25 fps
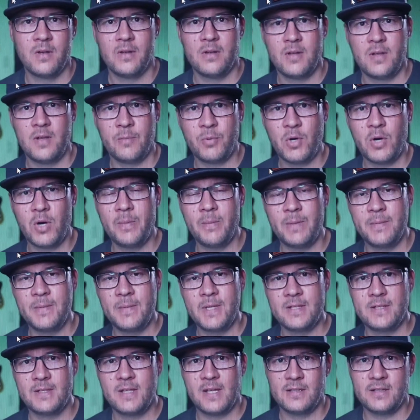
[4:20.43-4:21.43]
the problem
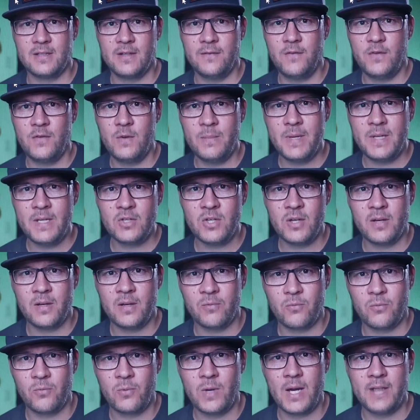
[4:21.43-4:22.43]
is that if you measure
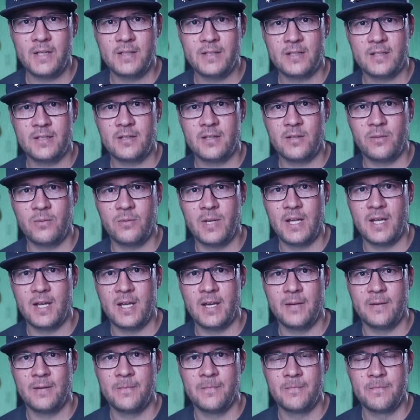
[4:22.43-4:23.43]
right at the
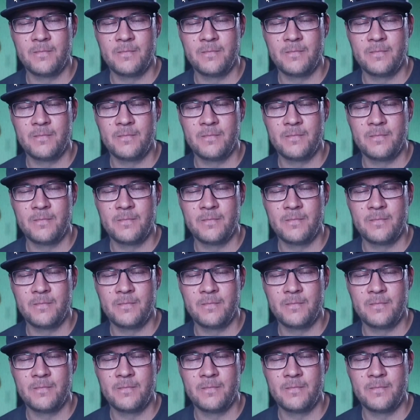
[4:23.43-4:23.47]
rear,